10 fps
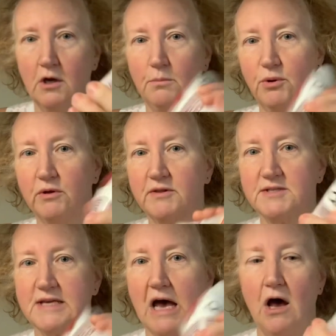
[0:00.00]
pulling
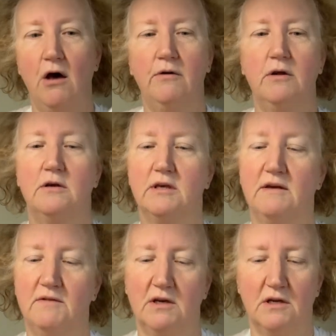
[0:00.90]
this out,
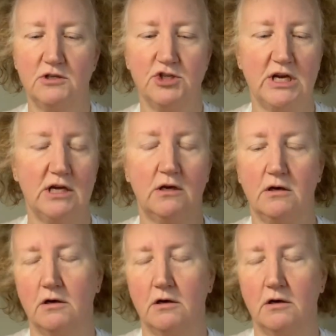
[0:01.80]
giving it a shake.